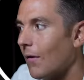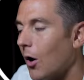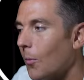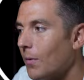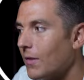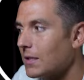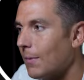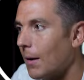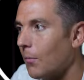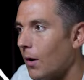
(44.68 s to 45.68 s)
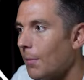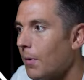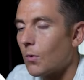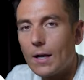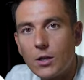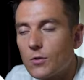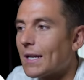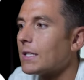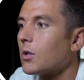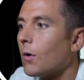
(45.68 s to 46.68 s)
if I open this bad boy up, so what I can do is
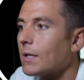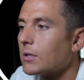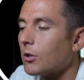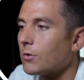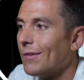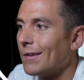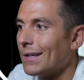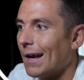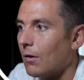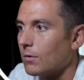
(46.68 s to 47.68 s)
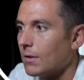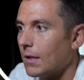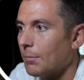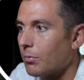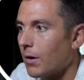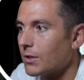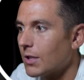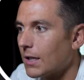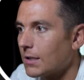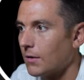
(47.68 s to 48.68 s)
I can go ahead and start filling out the
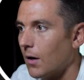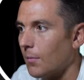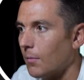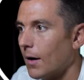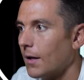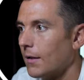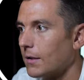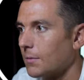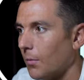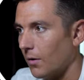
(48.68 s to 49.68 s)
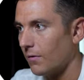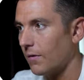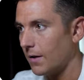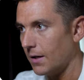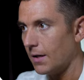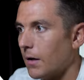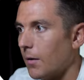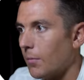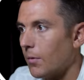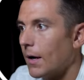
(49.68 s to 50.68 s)
project. Tom Brady, that's more fun.
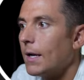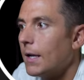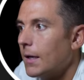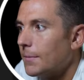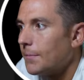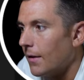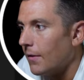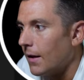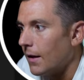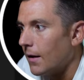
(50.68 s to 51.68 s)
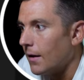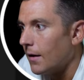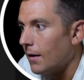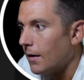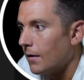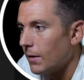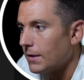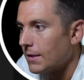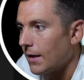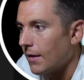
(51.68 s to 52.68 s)
Tom Brady. And then we can
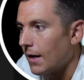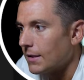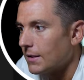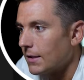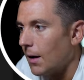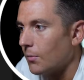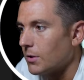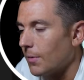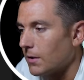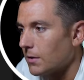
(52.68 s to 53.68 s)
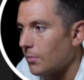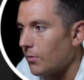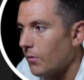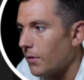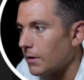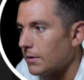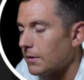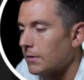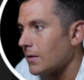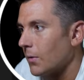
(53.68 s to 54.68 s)
say that I'm responsible for
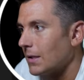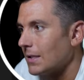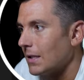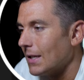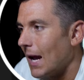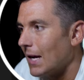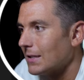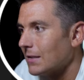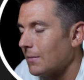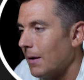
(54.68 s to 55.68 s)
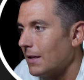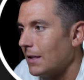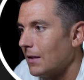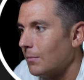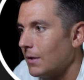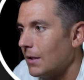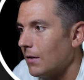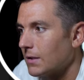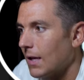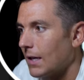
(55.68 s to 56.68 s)
this. So we can see tasks, pending, completed,
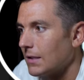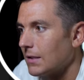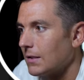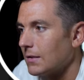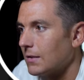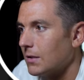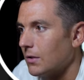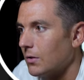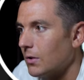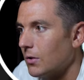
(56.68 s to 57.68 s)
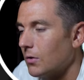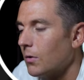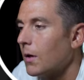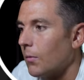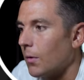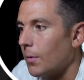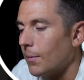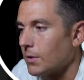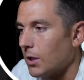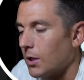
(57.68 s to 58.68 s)
statuses, to do. We're pretty
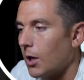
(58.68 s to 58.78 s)
much good to